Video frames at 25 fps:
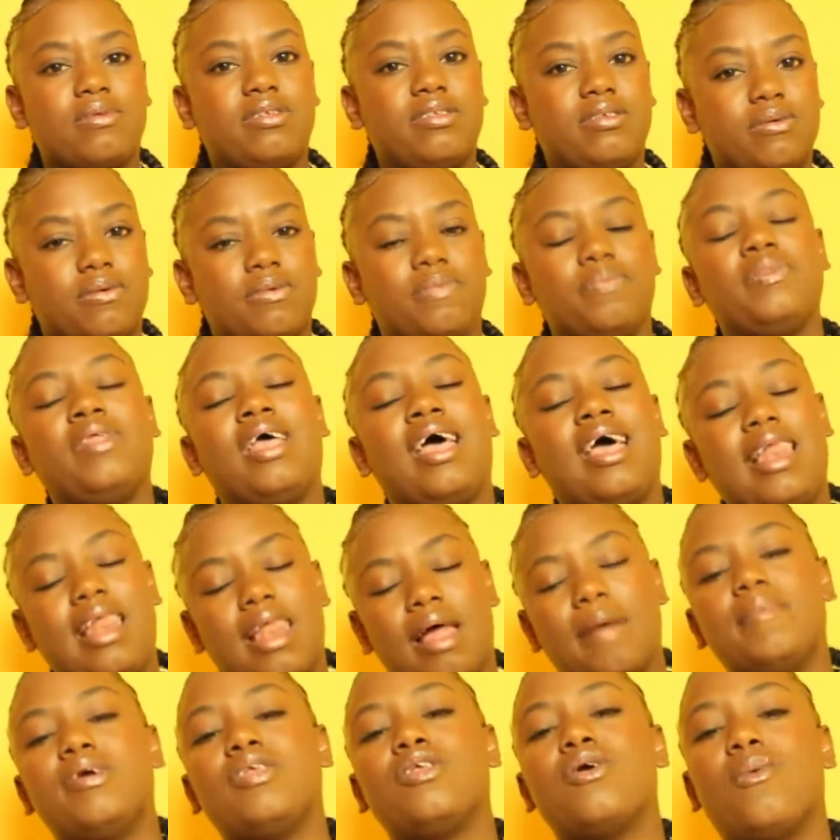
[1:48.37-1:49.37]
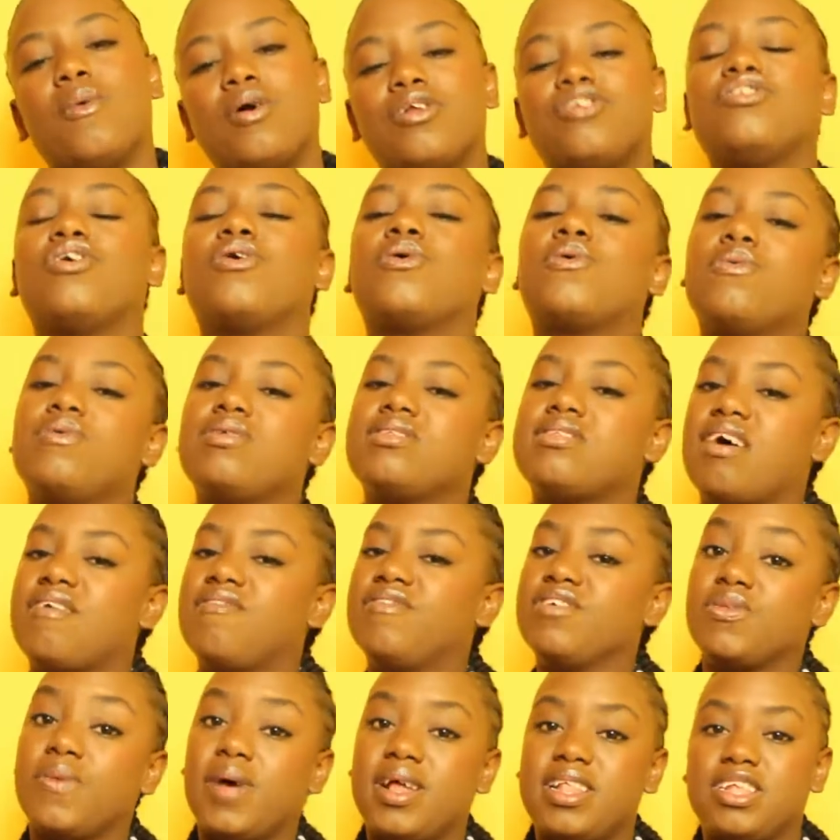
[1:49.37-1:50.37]
So let me know what your goals are
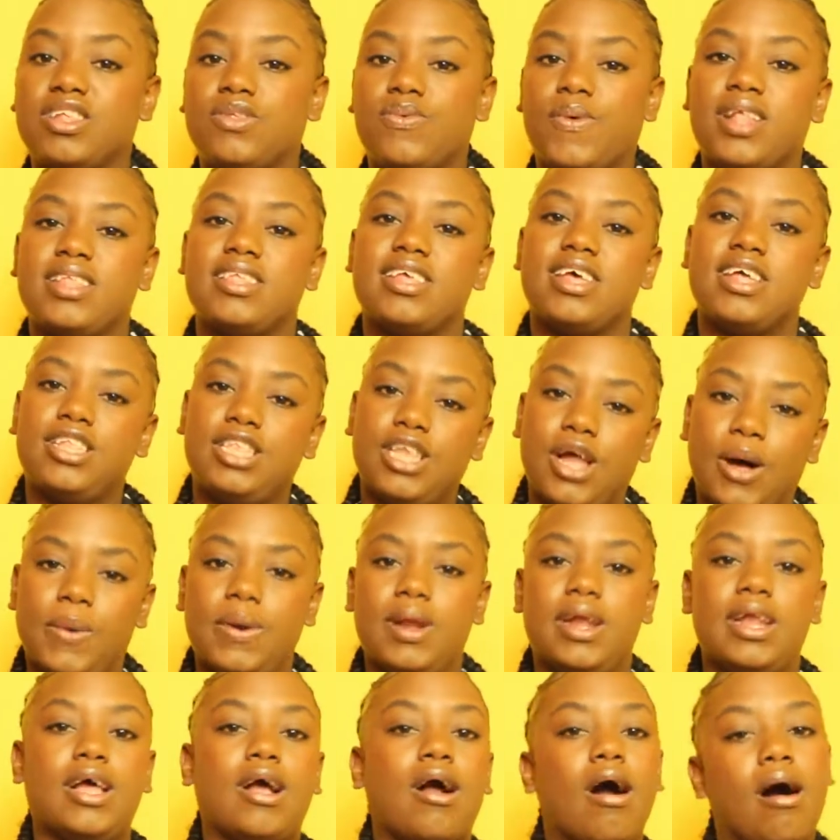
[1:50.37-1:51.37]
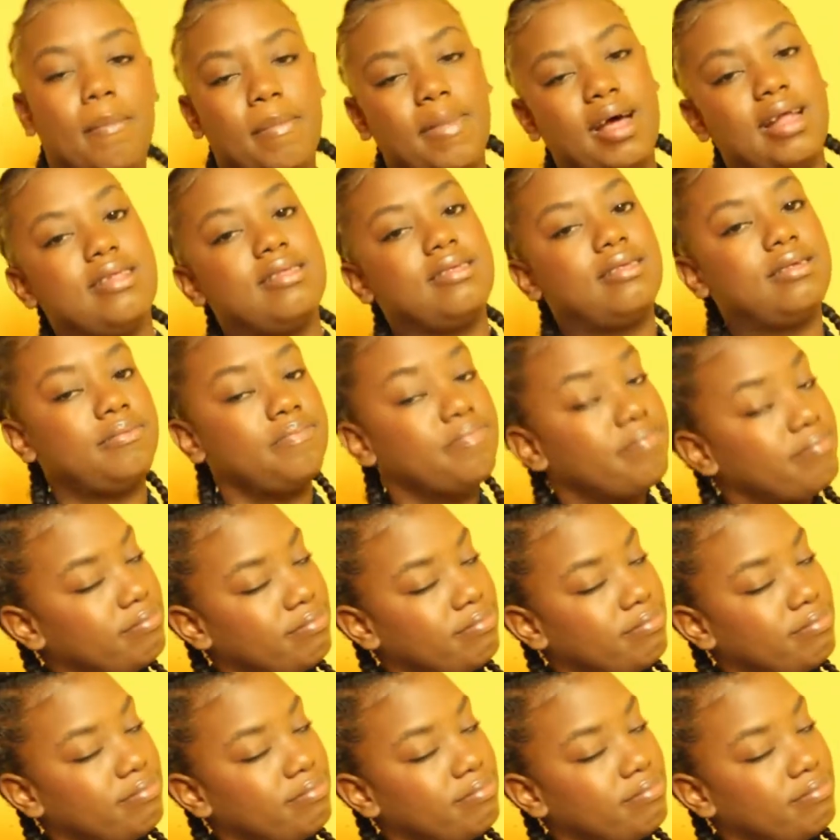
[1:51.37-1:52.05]
for 2020 down in the comments.